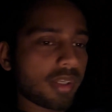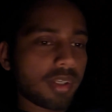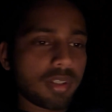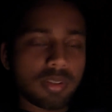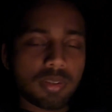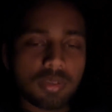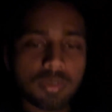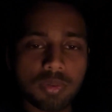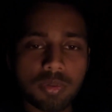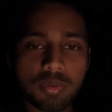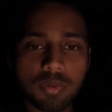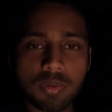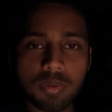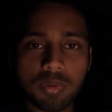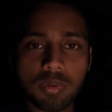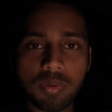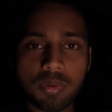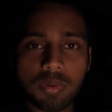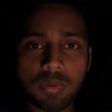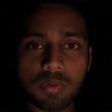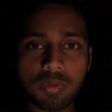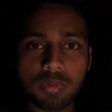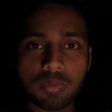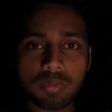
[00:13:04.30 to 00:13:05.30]

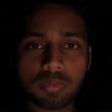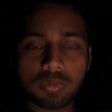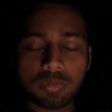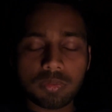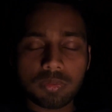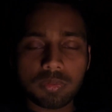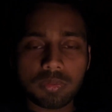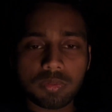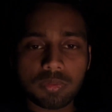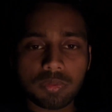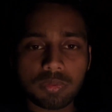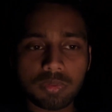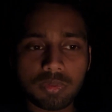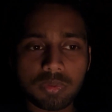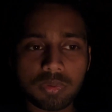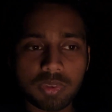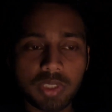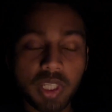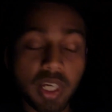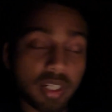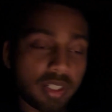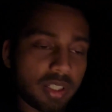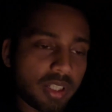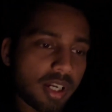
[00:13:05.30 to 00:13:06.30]
So
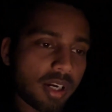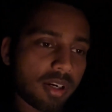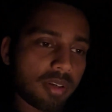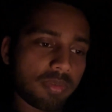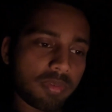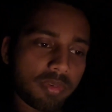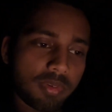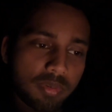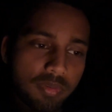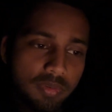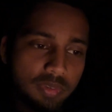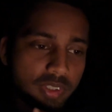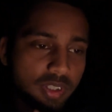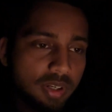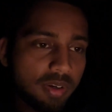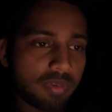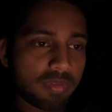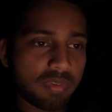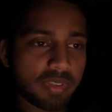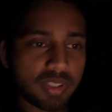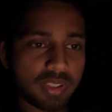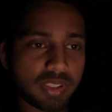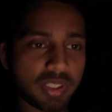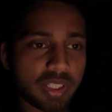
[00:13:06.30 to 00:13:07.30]
yeah, now
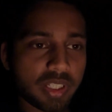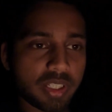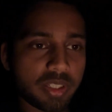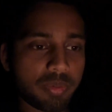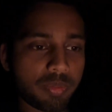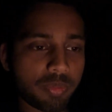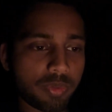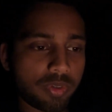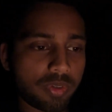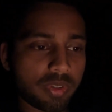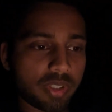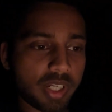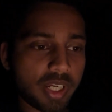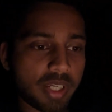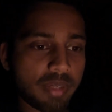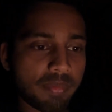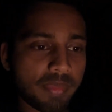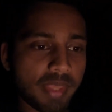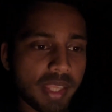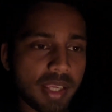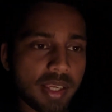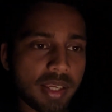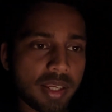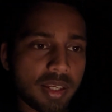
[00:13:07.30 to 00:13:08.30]
without wasting any more
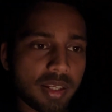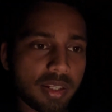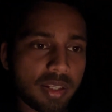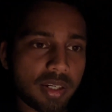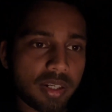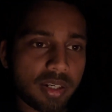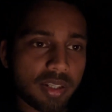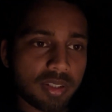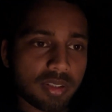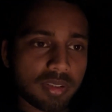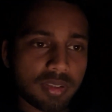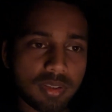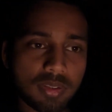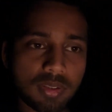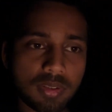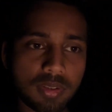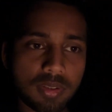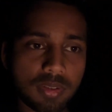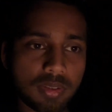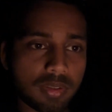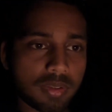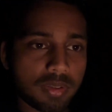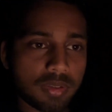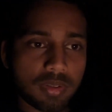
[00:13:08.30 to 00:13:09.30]
time, let us
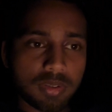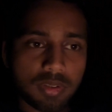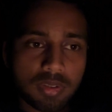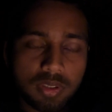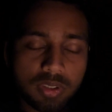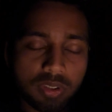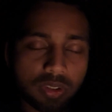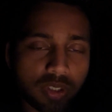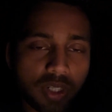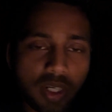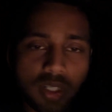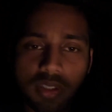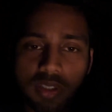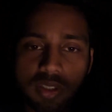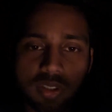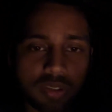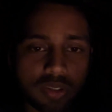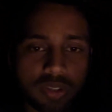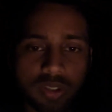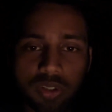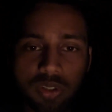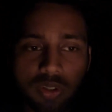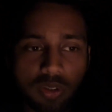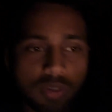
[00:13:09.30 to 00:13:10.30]
start the
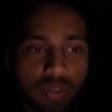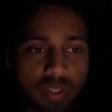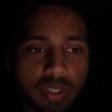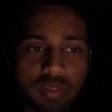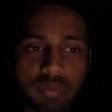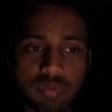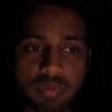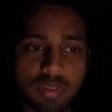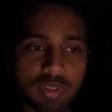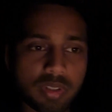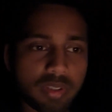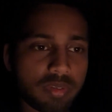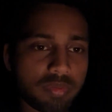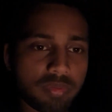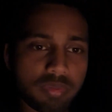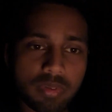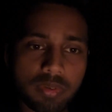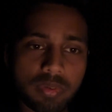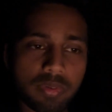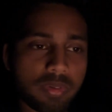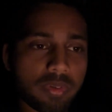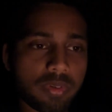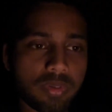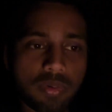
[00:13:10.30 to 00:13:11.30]
screen recording, wherein we
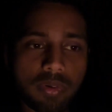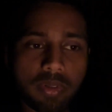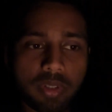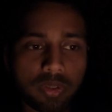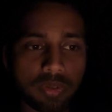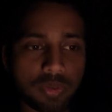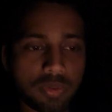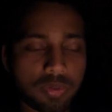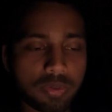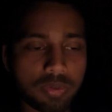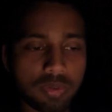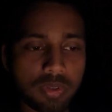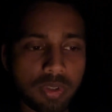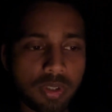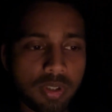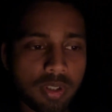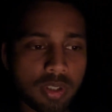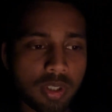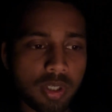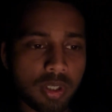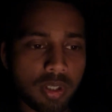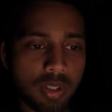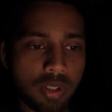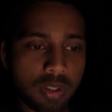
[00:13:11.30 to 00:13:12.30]
will be going through the
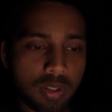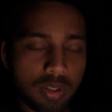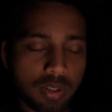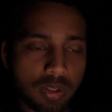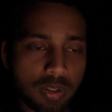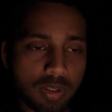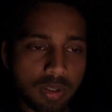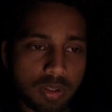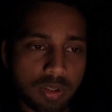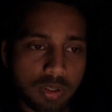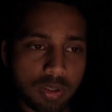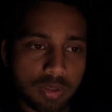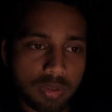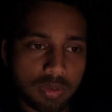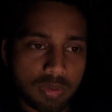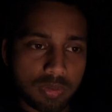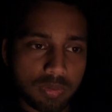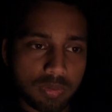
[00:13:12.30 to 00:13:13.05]
uh,